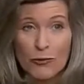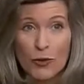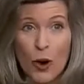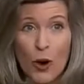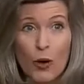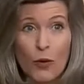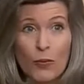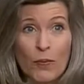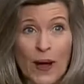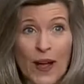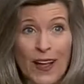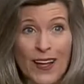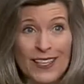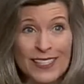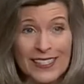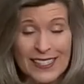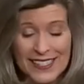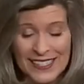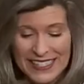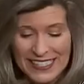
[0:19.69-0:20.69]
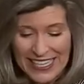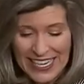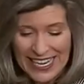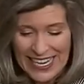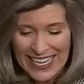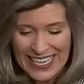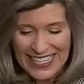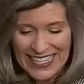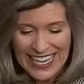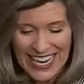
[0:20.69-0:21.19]
robust
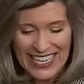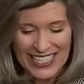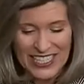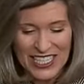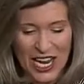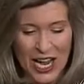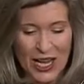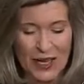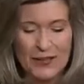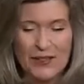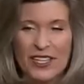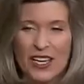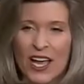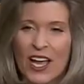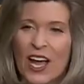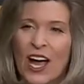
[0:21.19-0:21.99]
and at times